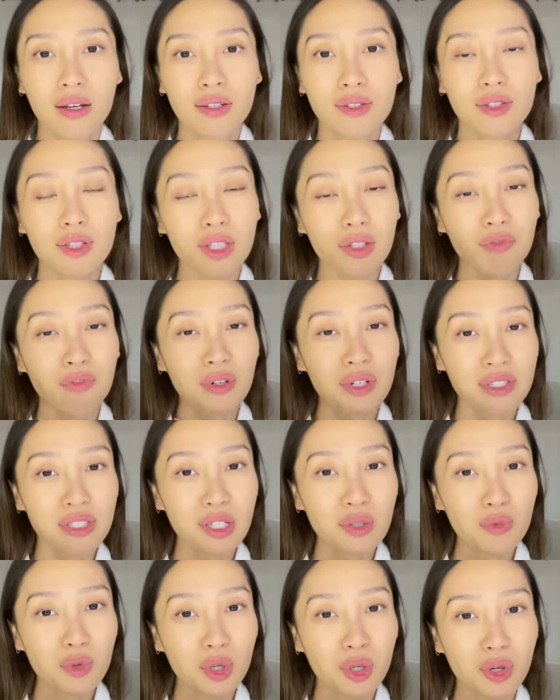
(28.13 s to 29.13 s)
So the first
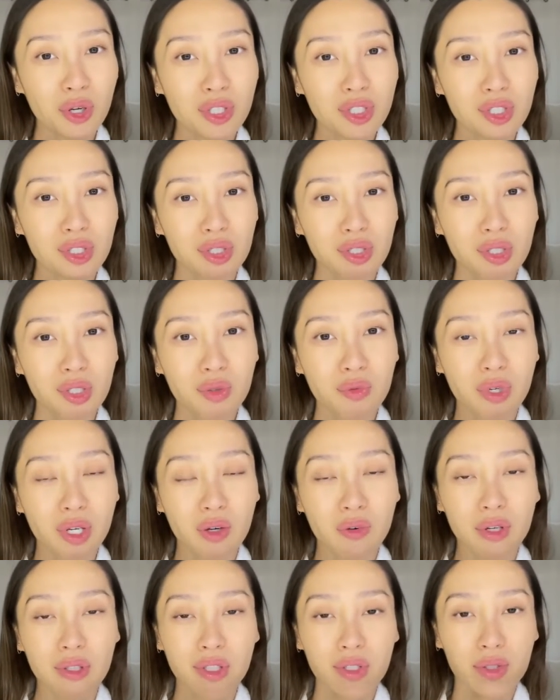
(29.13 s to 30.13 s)
thing we're going to do, we're
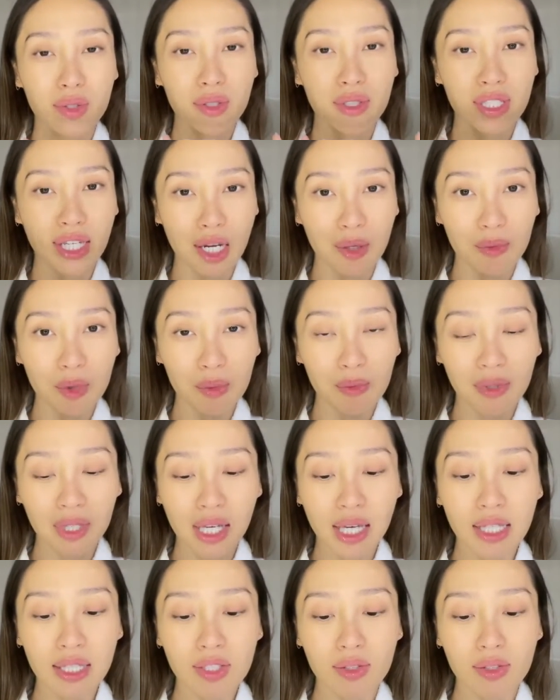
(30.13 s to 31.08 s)
going to do dermaplane.